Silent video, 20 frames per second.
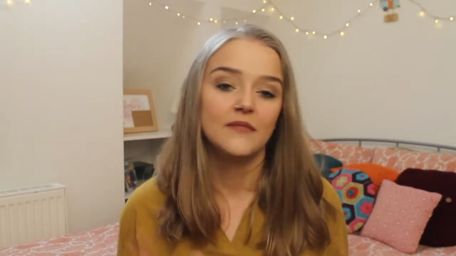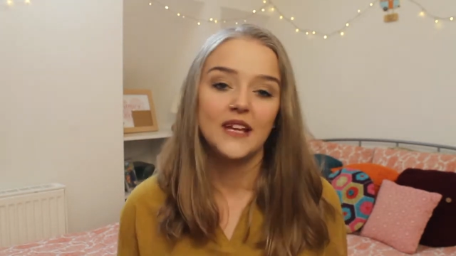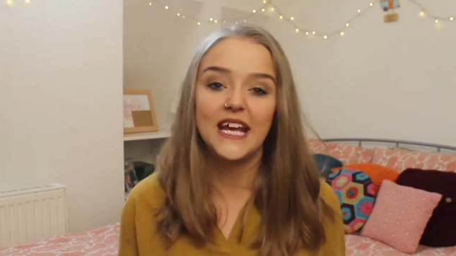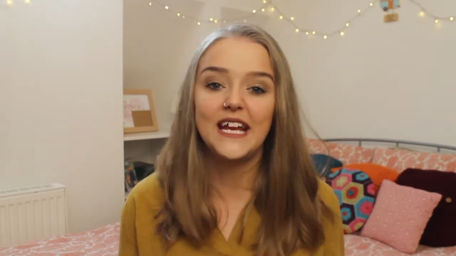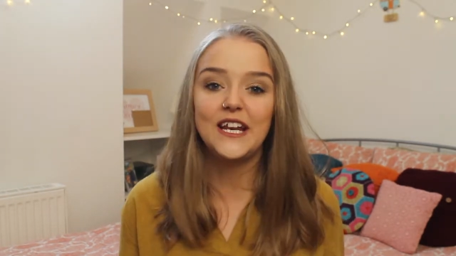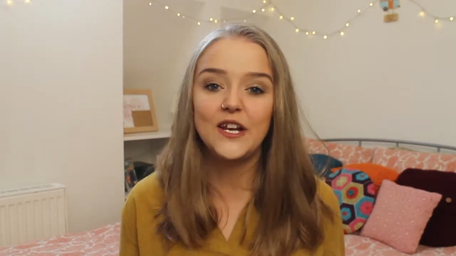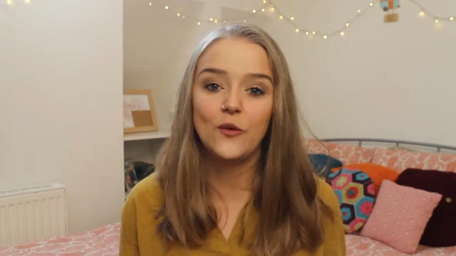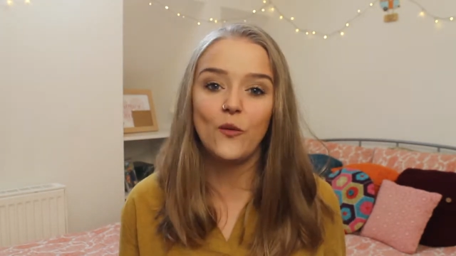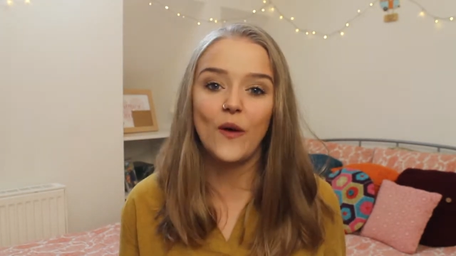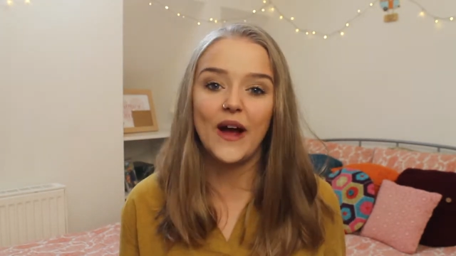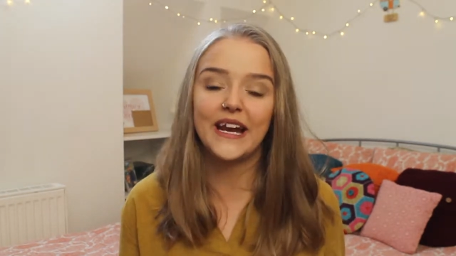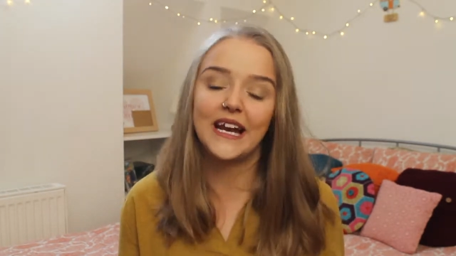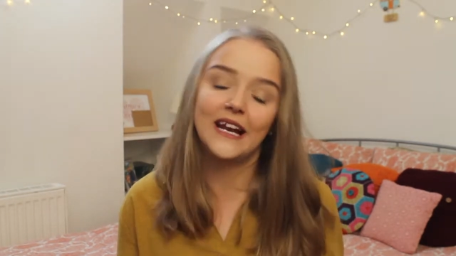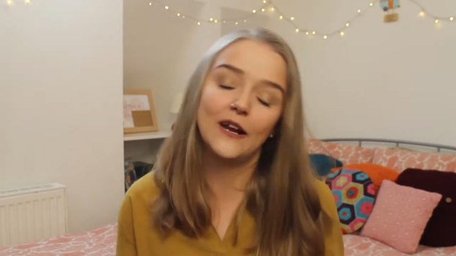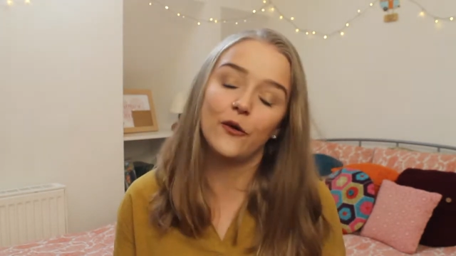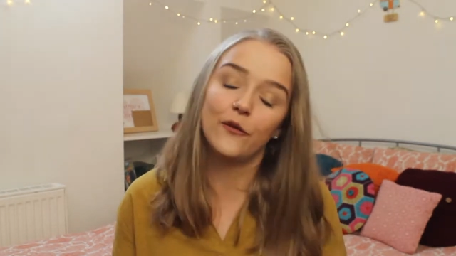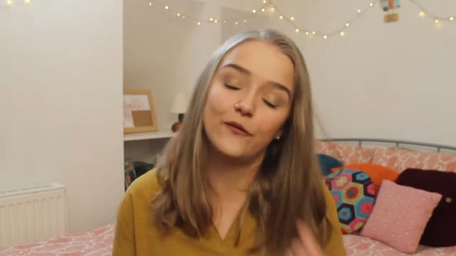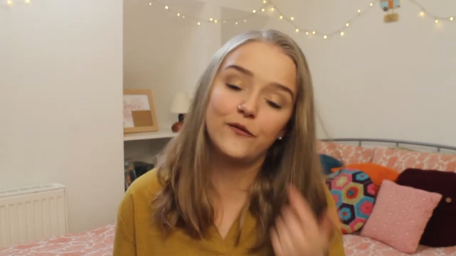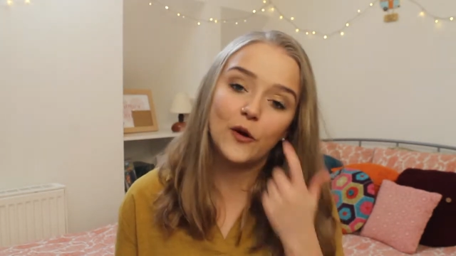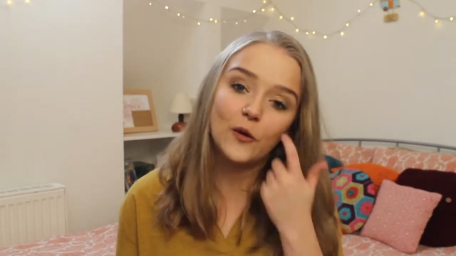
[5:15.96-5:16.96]
hidden away in a
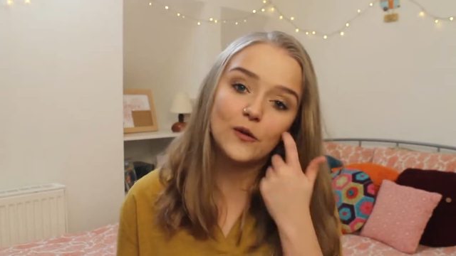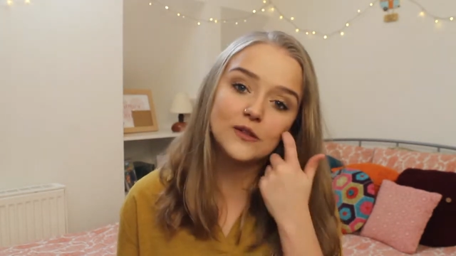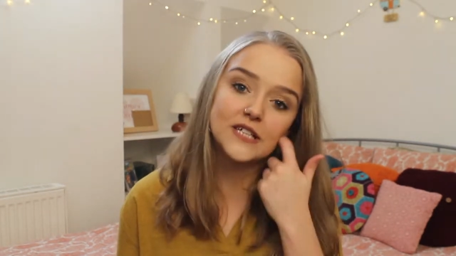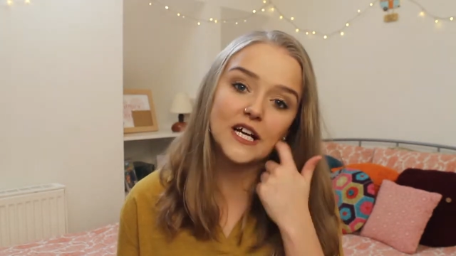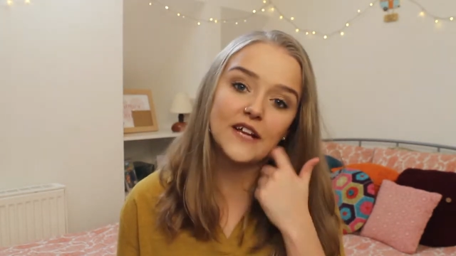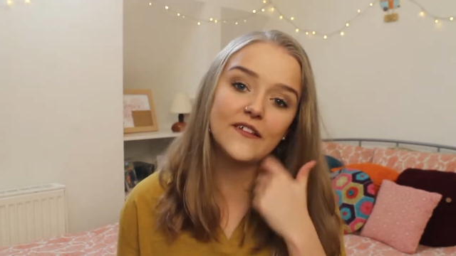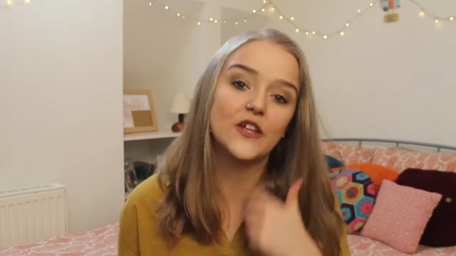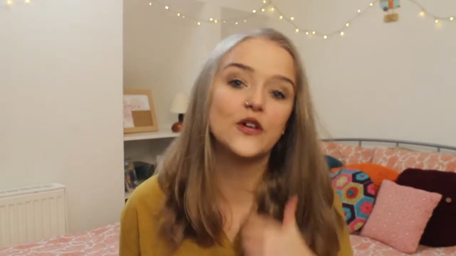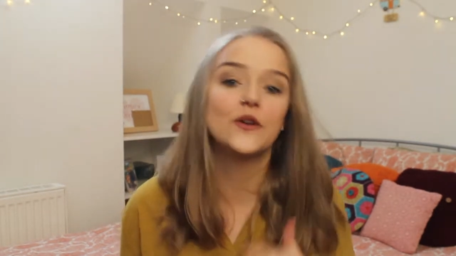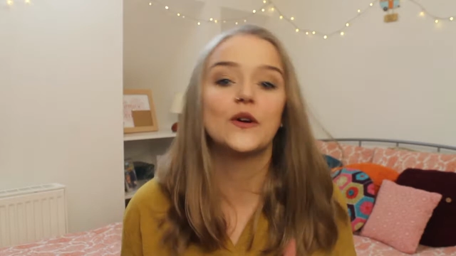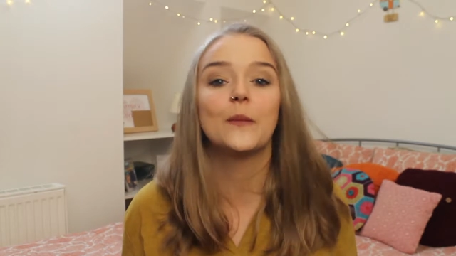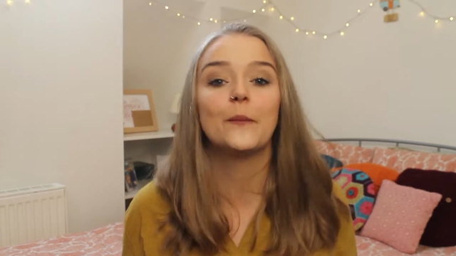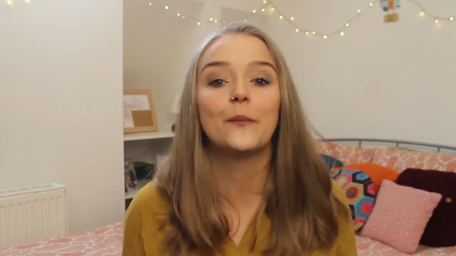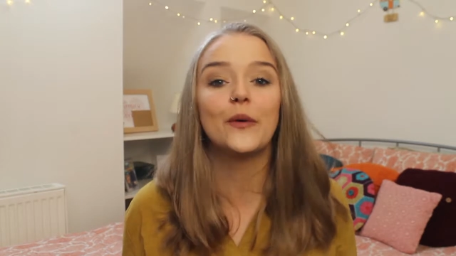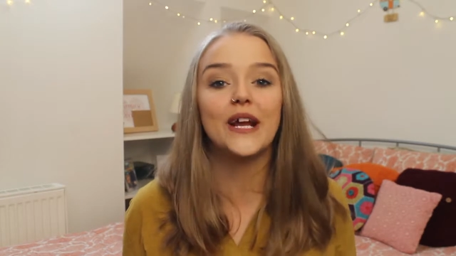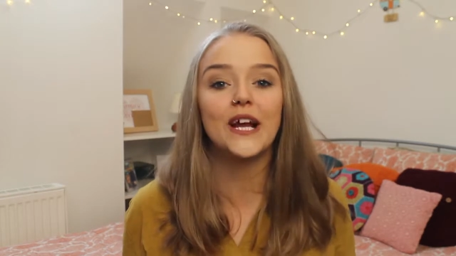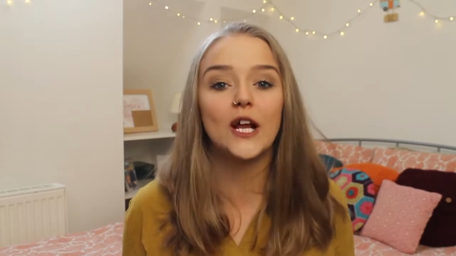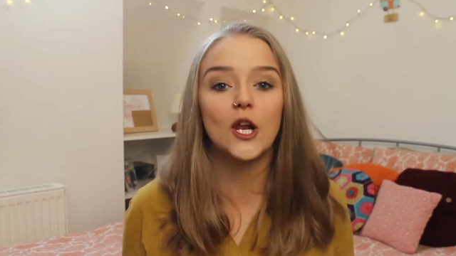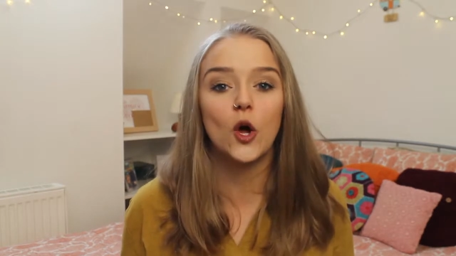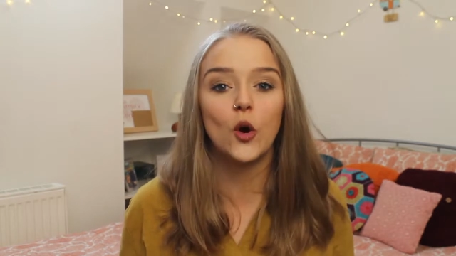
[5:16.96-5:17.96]
little folder that you can
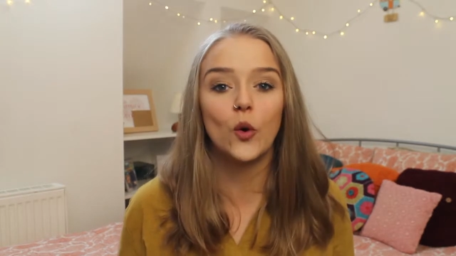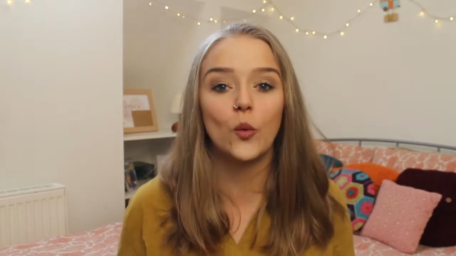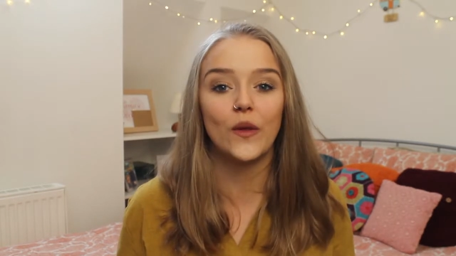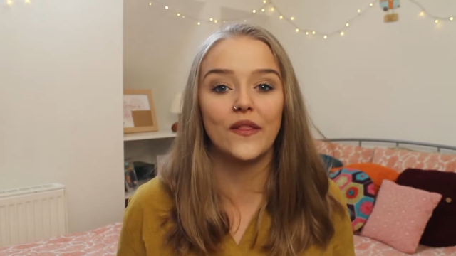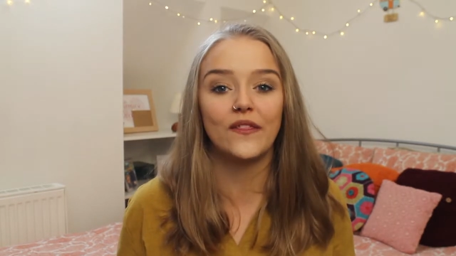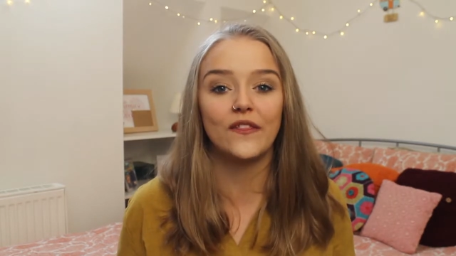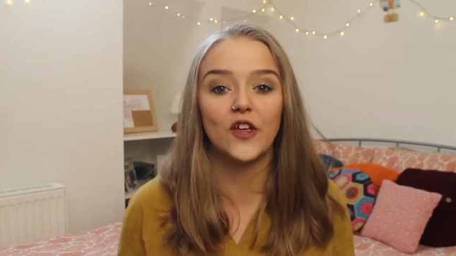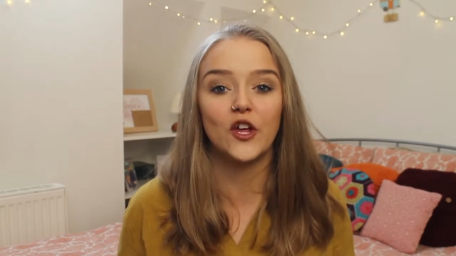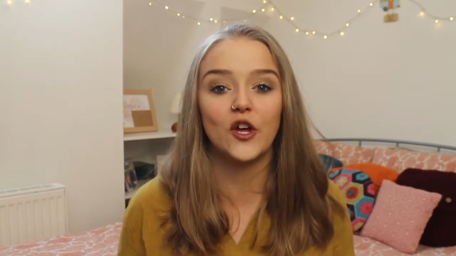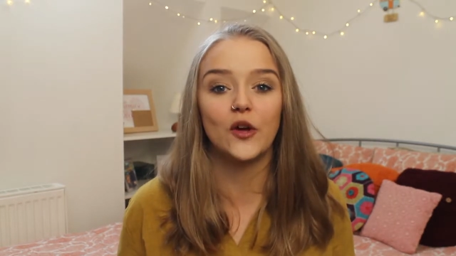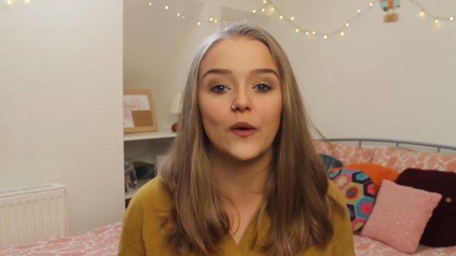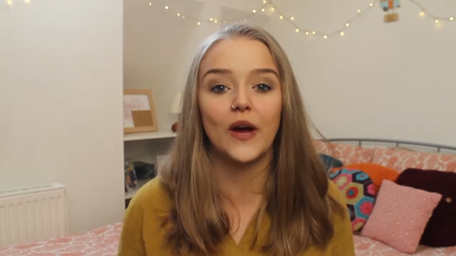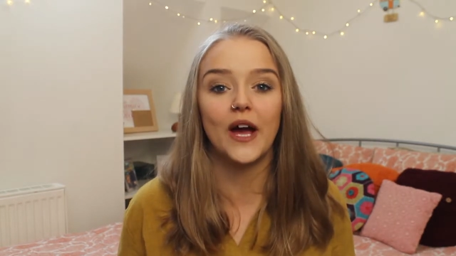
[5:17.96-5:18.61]
bring along with you,